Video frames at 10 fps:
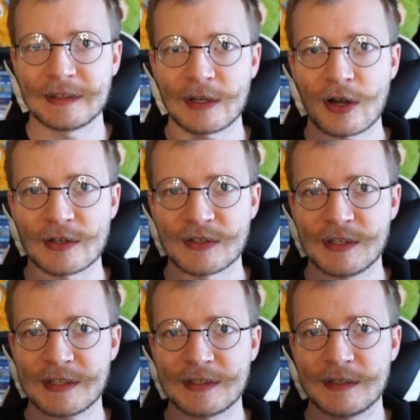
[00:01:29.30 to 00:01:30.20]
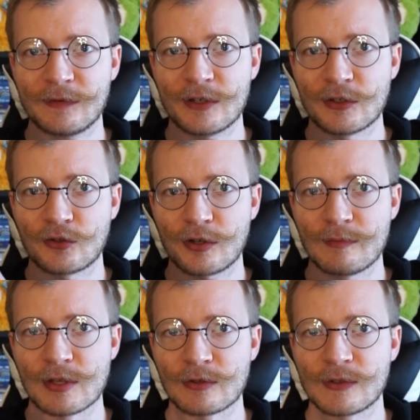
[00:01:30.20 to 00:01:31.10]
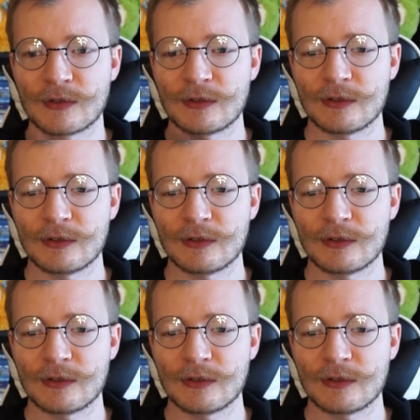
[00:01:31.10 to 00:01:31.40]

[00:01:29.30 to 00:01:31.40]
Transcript: There are 6 different attributes.